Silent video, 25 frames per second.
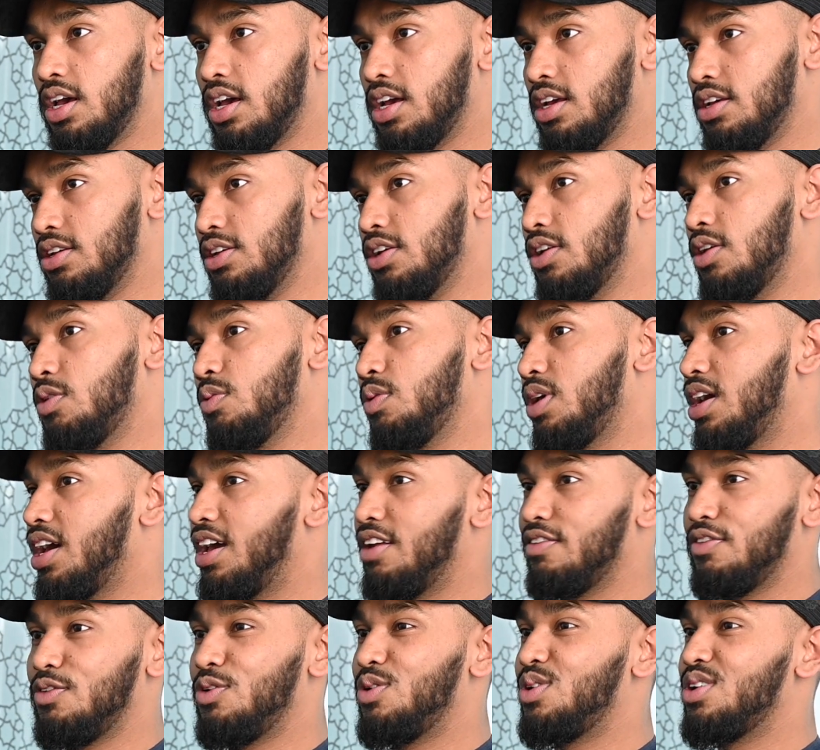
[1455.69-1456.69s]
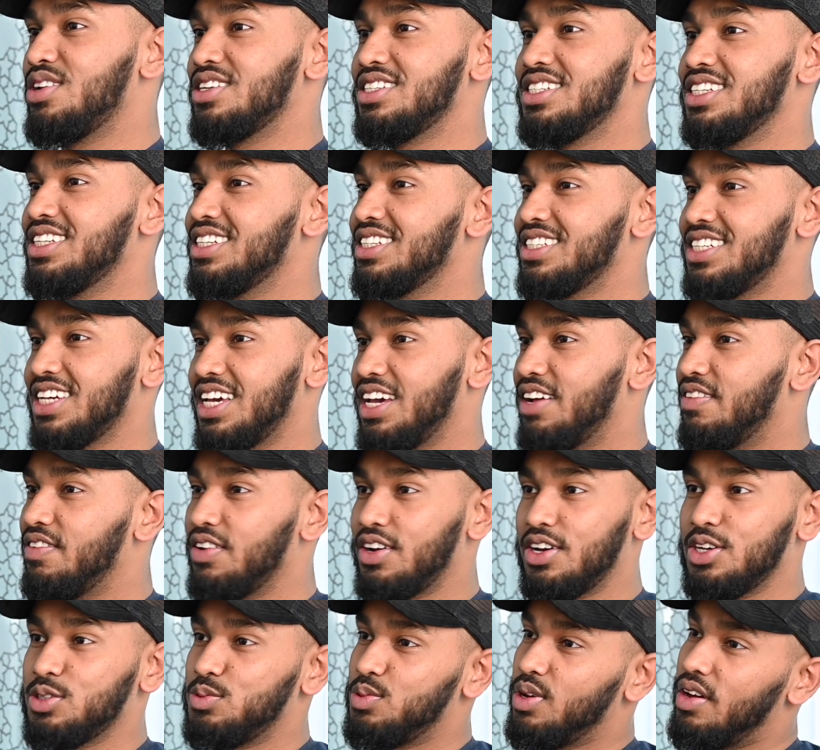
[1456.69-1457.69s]
We're kind of quarantining together
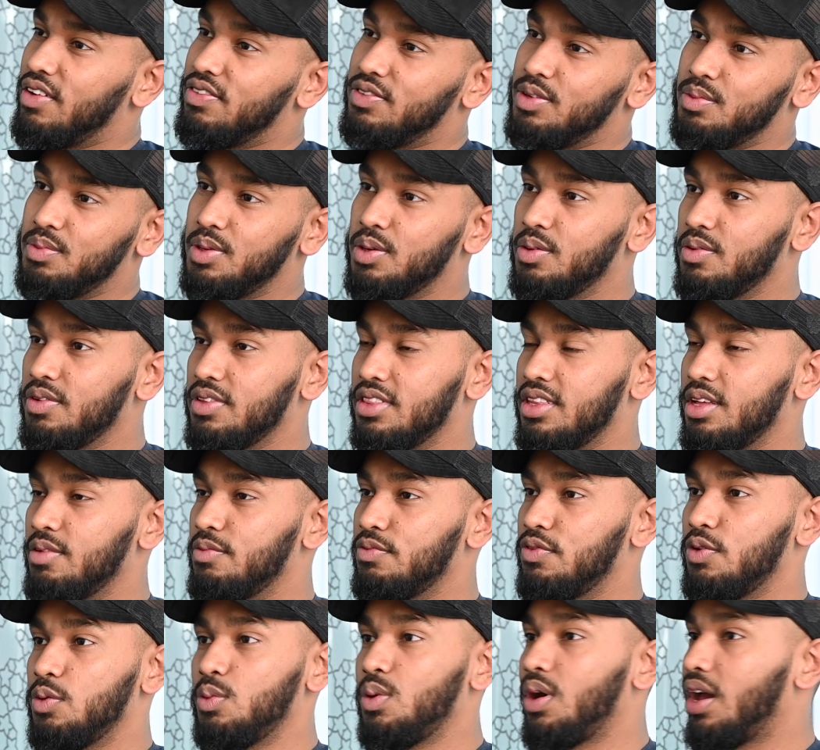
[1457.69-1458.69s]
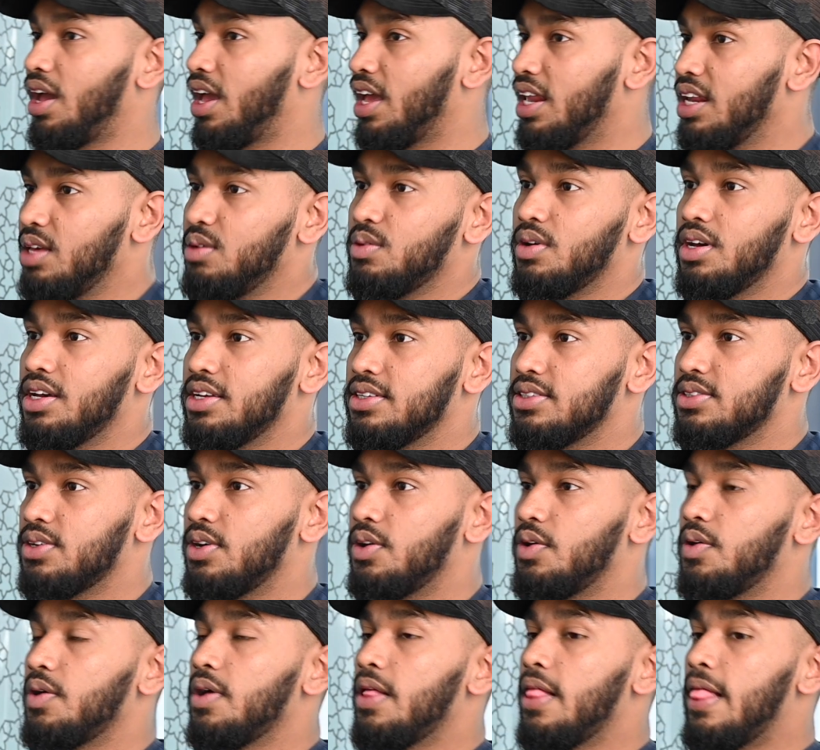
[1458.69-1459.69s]
because we have to be with them for work anyway.
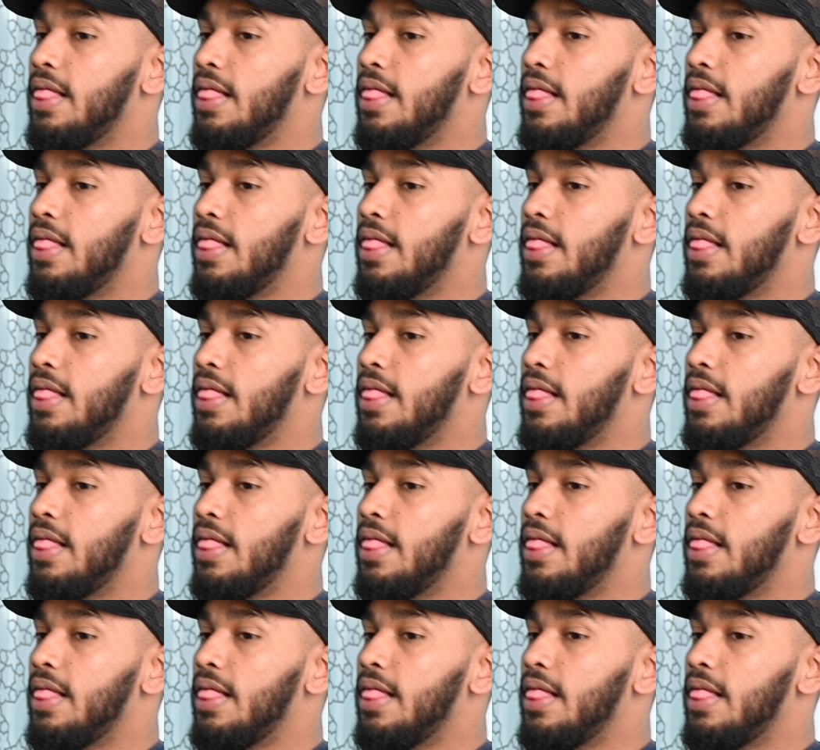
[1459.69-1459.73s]
So